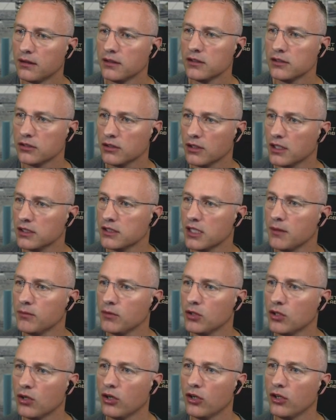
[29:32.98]
That's him
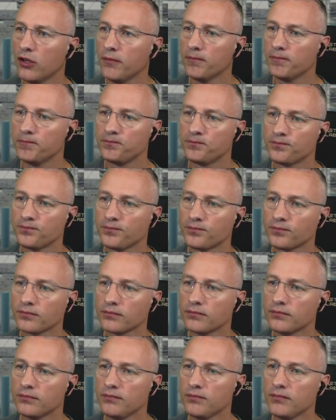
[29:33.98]
gone.
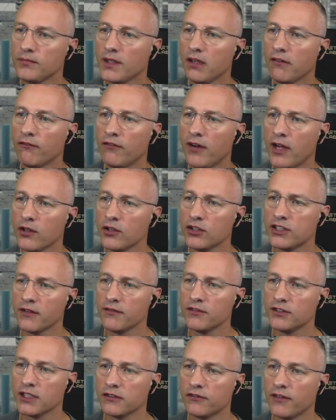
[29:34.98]
Value
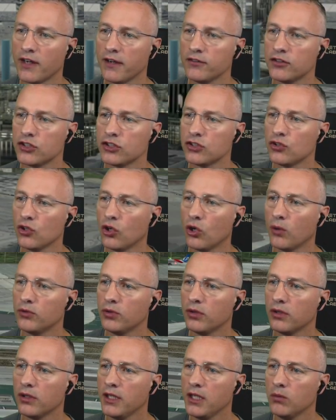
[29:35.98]
765 stopped.
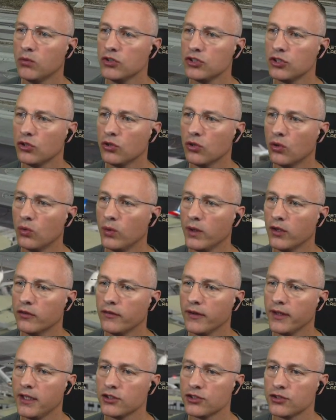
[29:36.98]
He wants to go way over
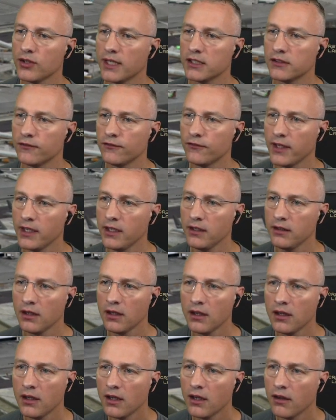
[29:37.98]
here, so that's fine.
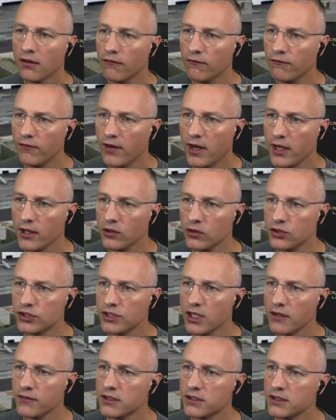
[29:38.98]
Value
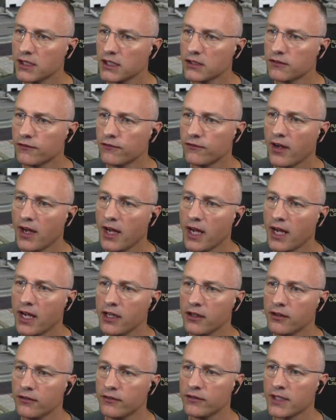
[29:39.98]

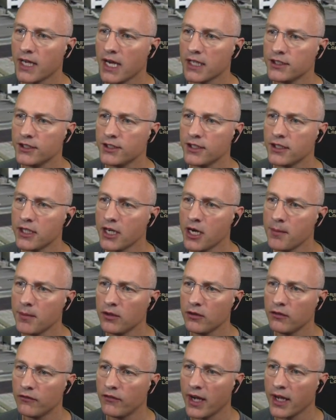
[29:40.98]
765, taxi to
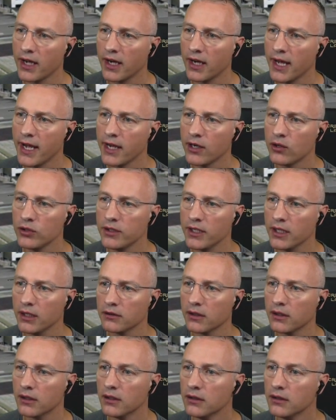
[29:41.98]
terminal via Echo Delta.